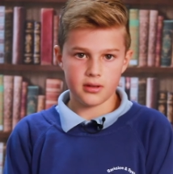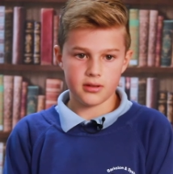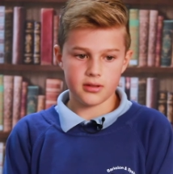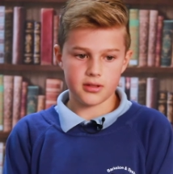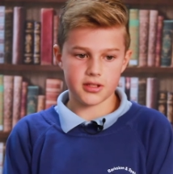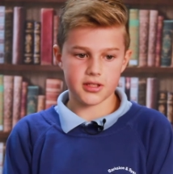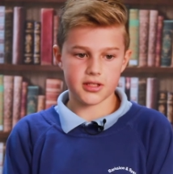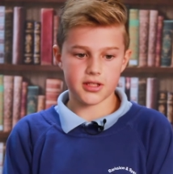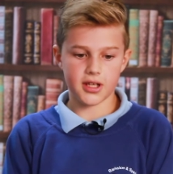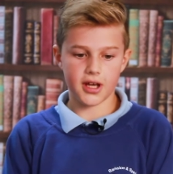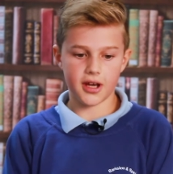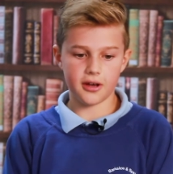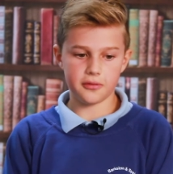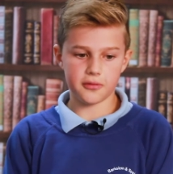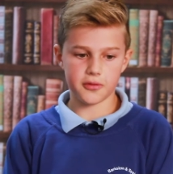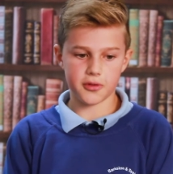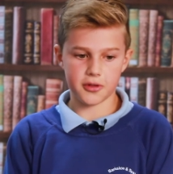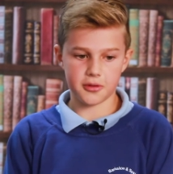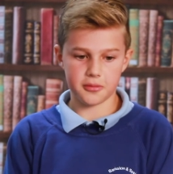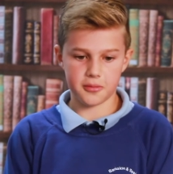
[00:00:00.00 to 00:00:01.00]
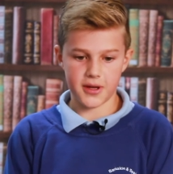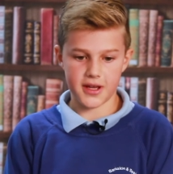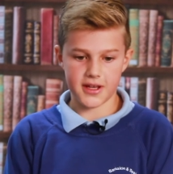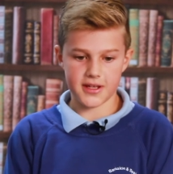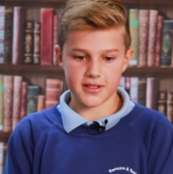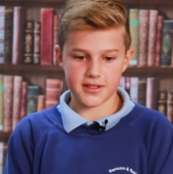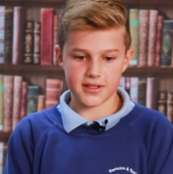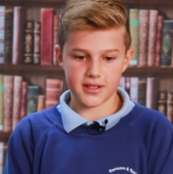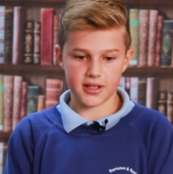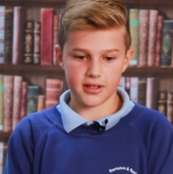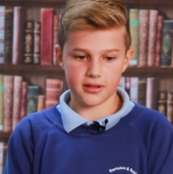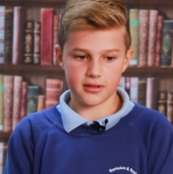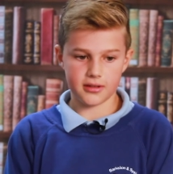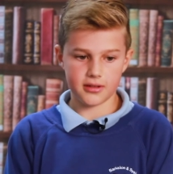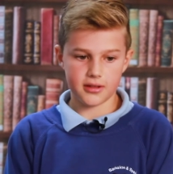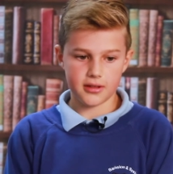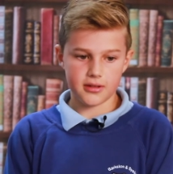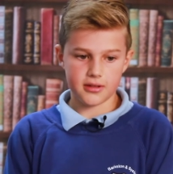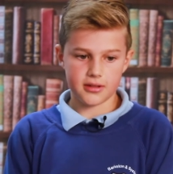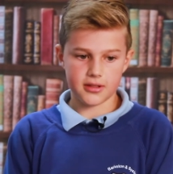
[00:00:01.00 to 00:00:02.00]
The staff are amazing.
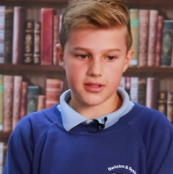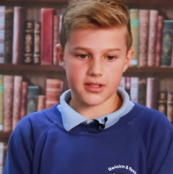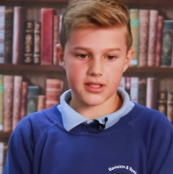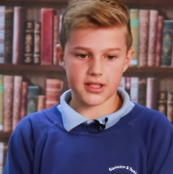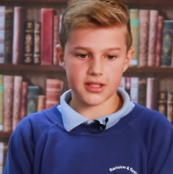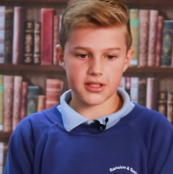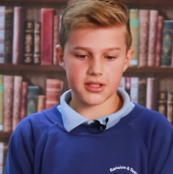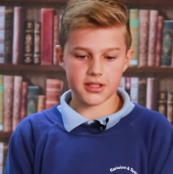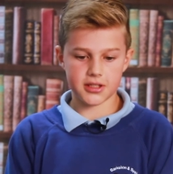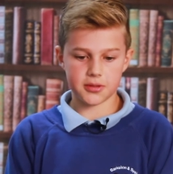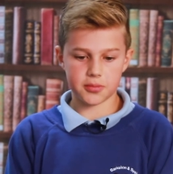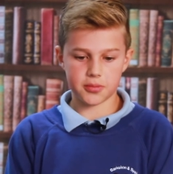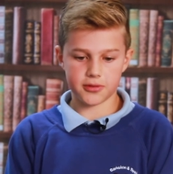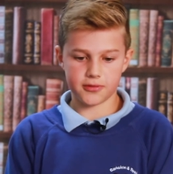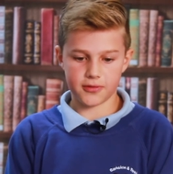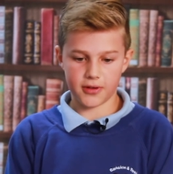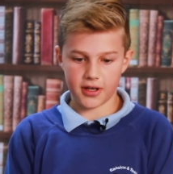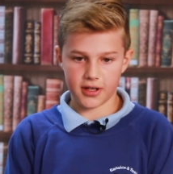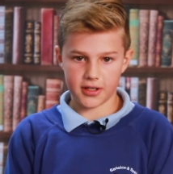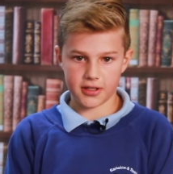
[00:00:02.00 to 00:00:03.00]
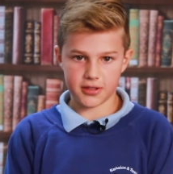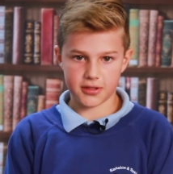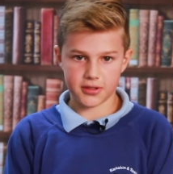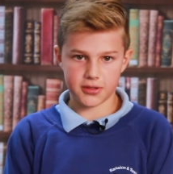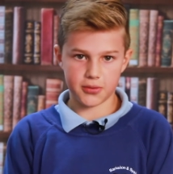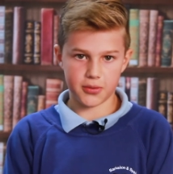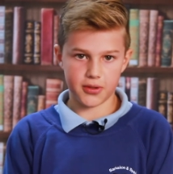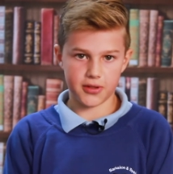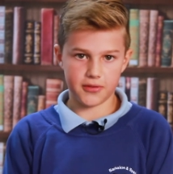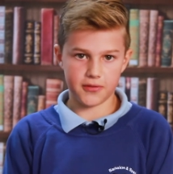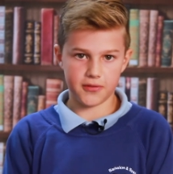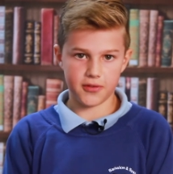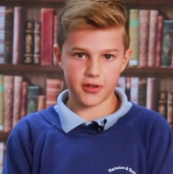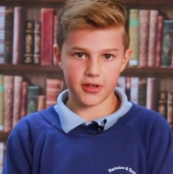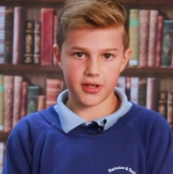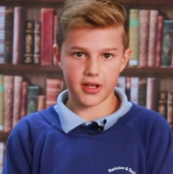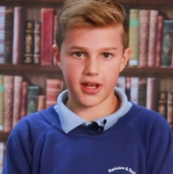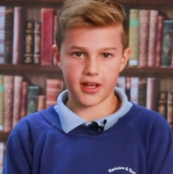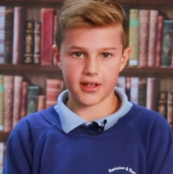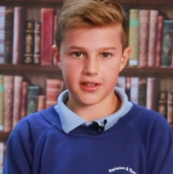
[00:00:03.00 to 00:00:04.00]
The teachers provide us with
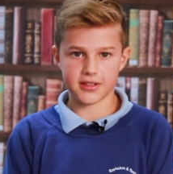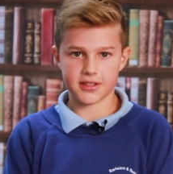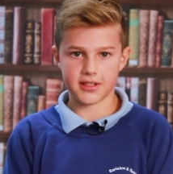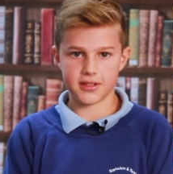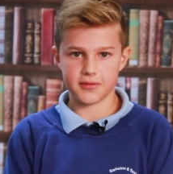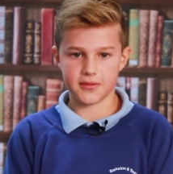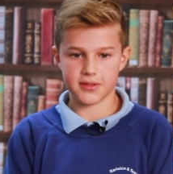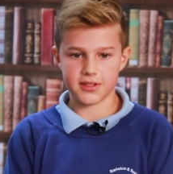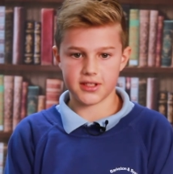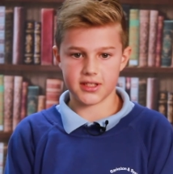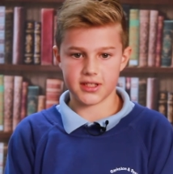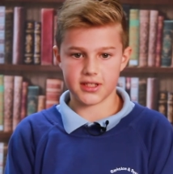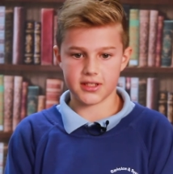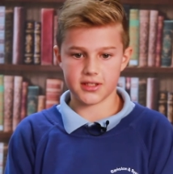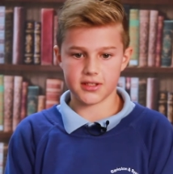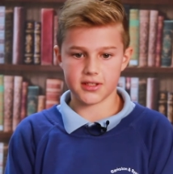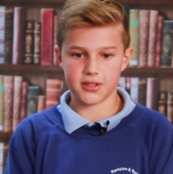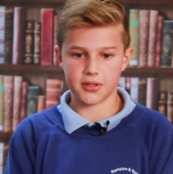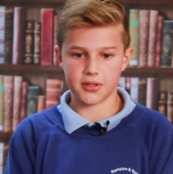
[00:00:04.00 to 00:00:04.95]
fun activities